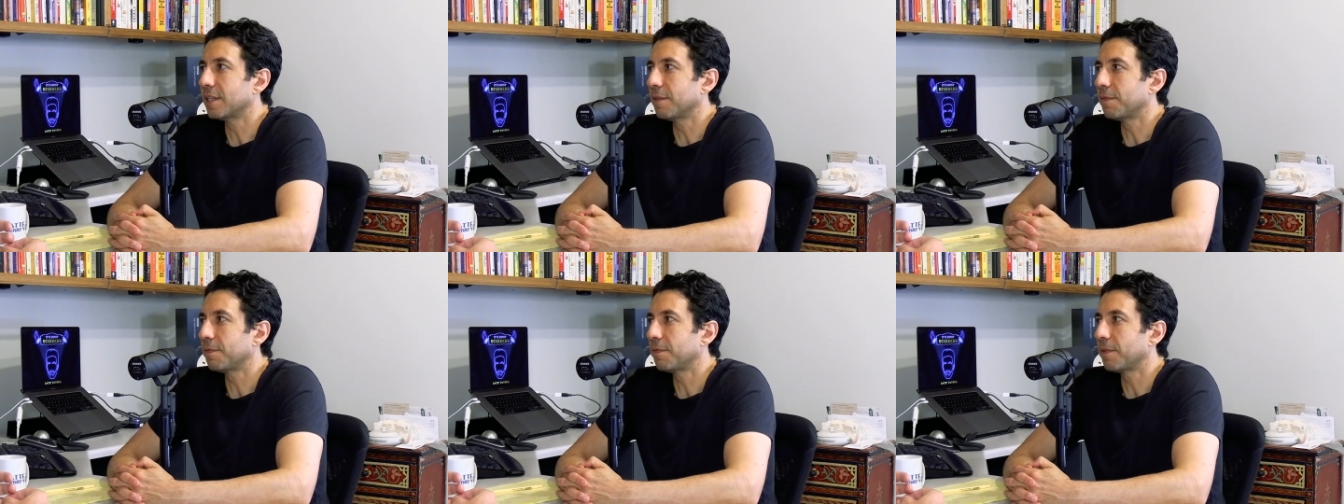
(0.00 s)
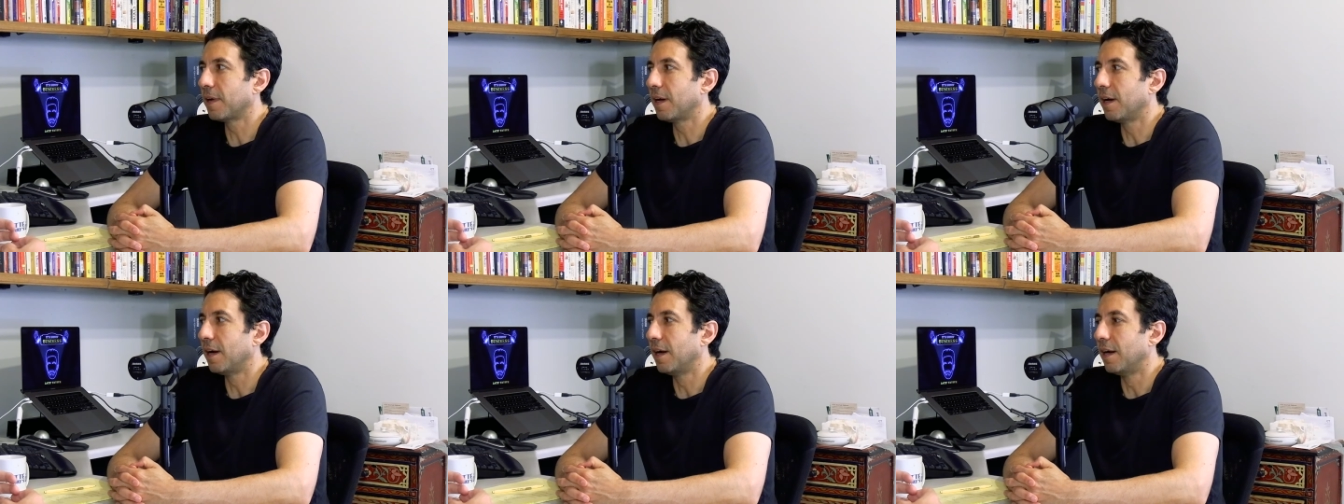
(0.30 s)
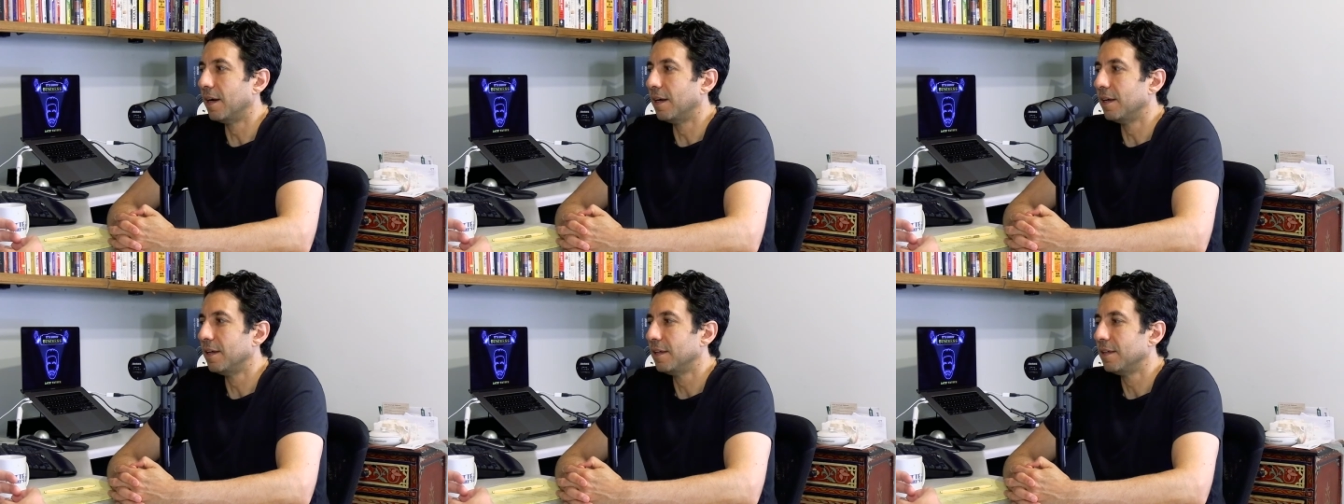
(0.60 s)
if
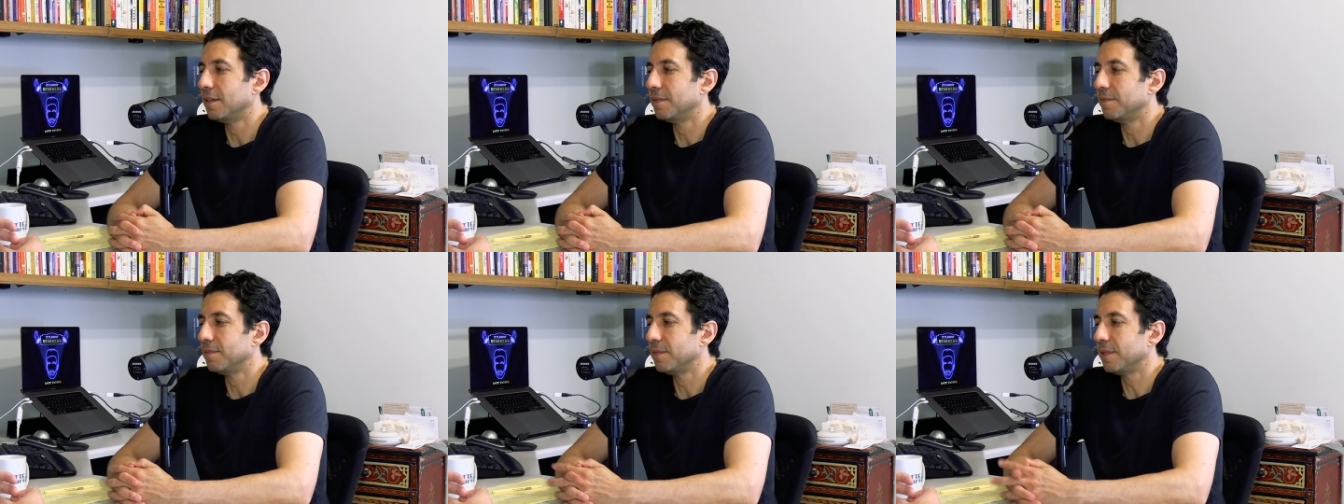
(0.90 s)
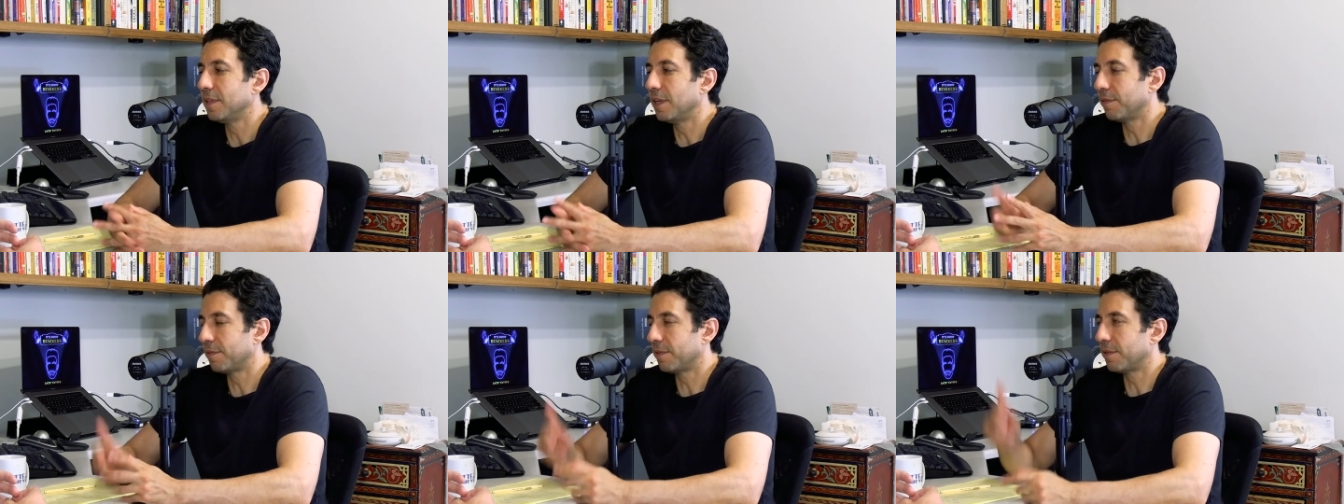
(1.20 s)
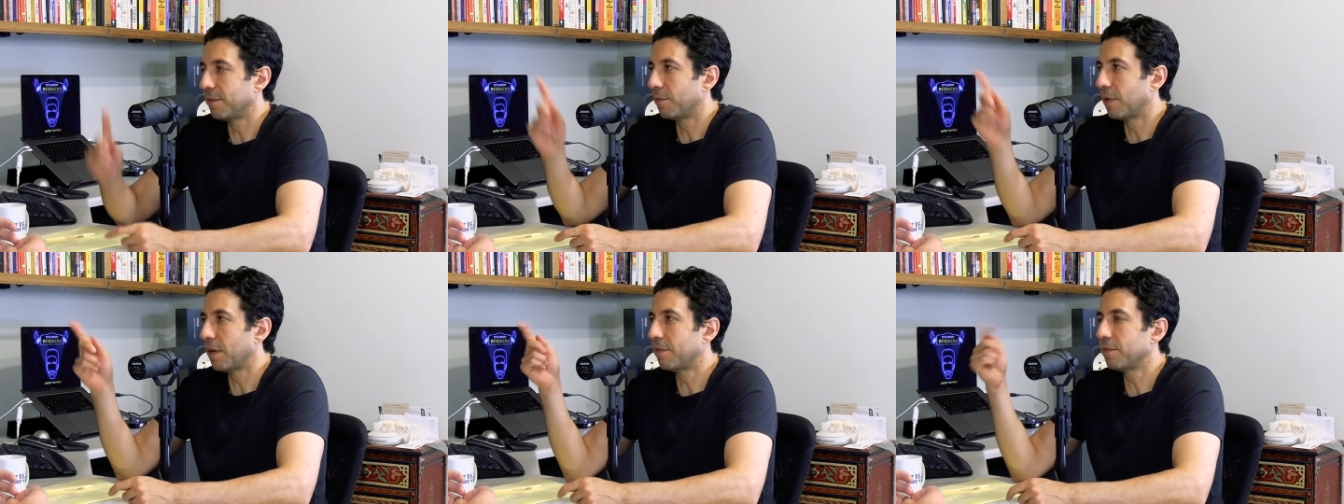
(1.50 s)
the
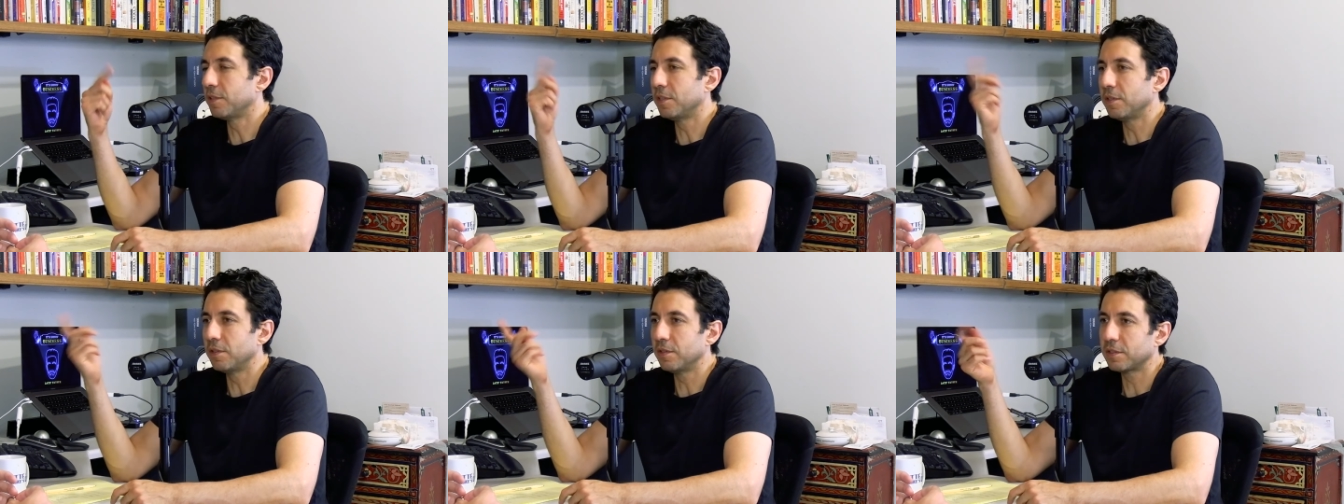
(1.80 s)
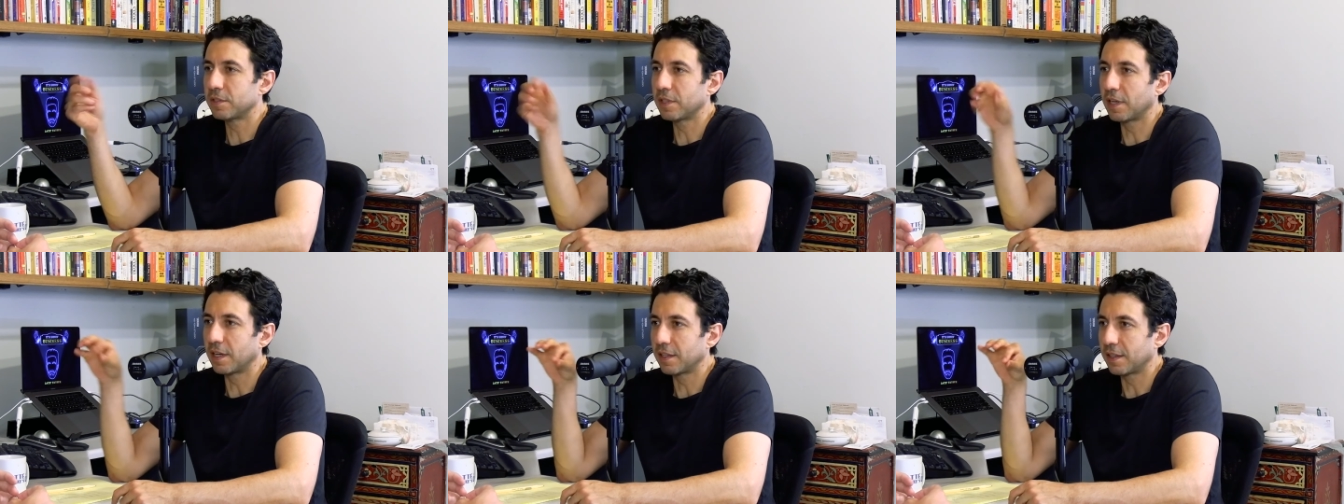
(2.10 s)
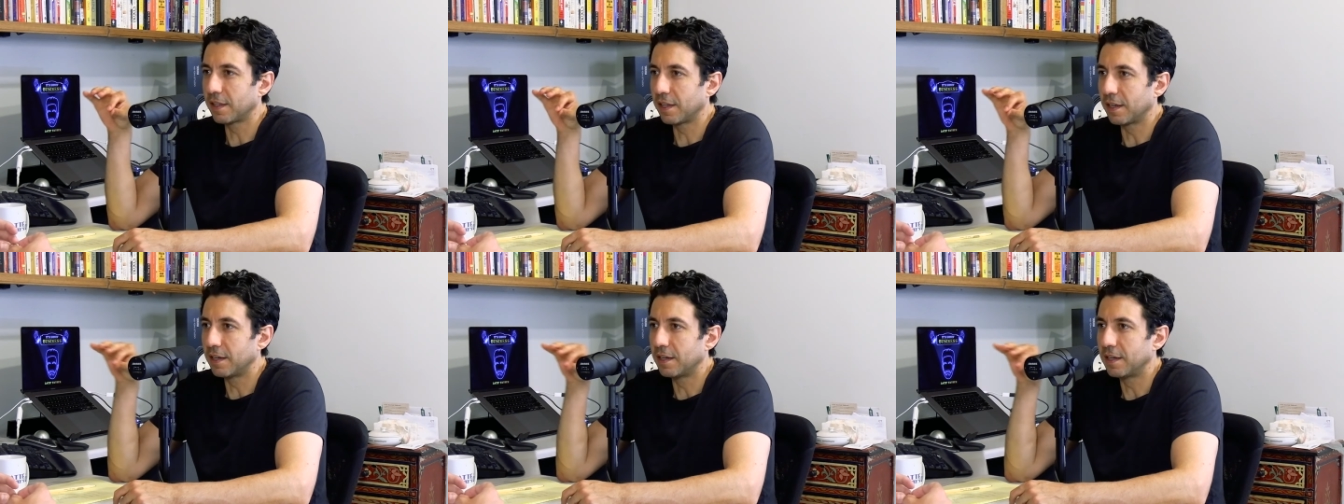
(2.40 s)
revenue's
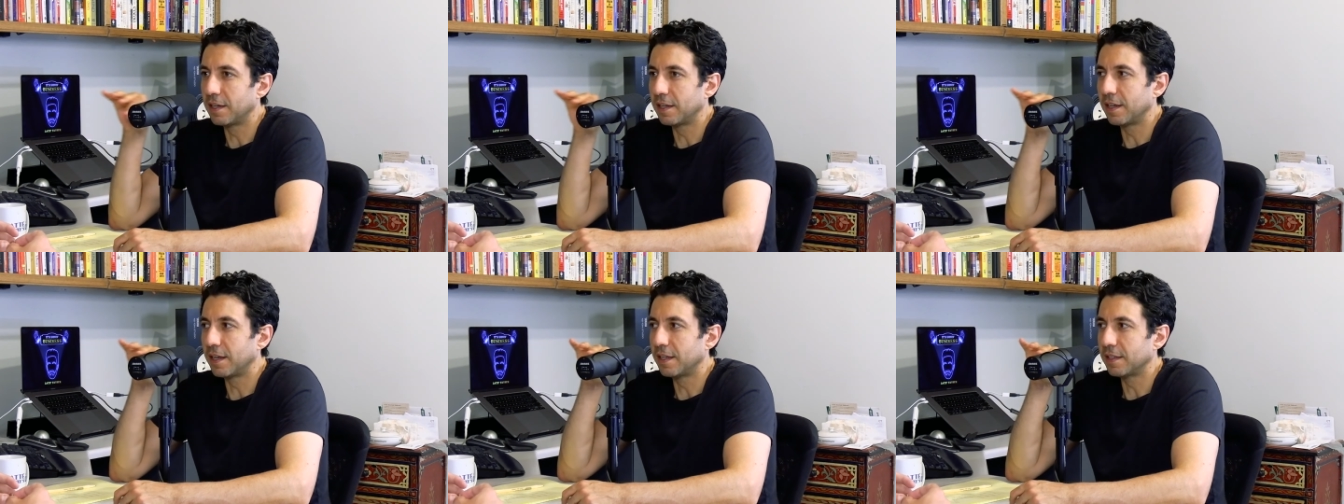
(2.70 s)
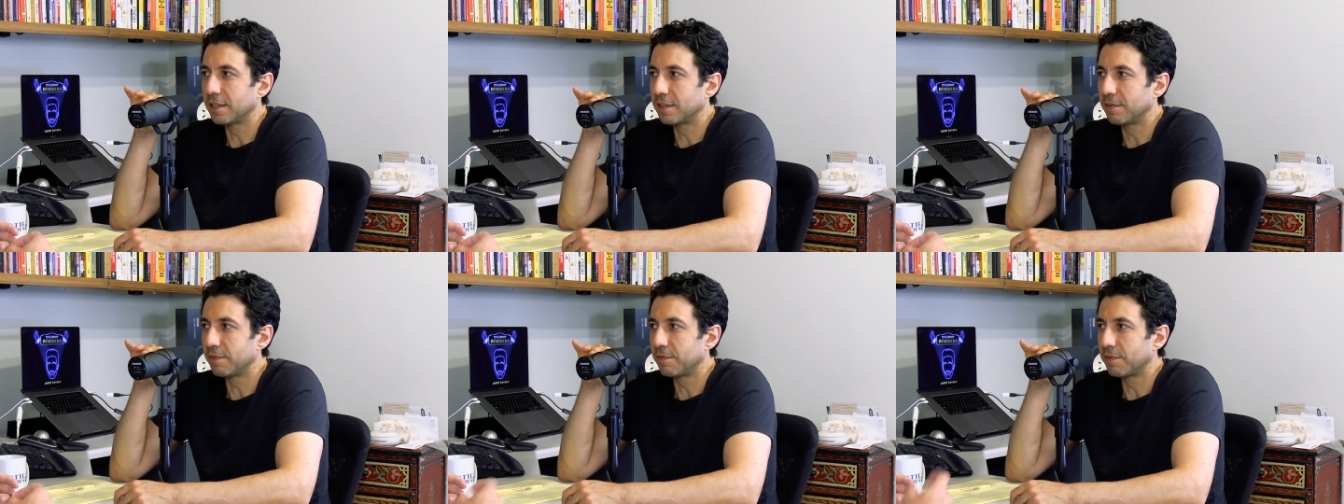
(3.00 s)
not there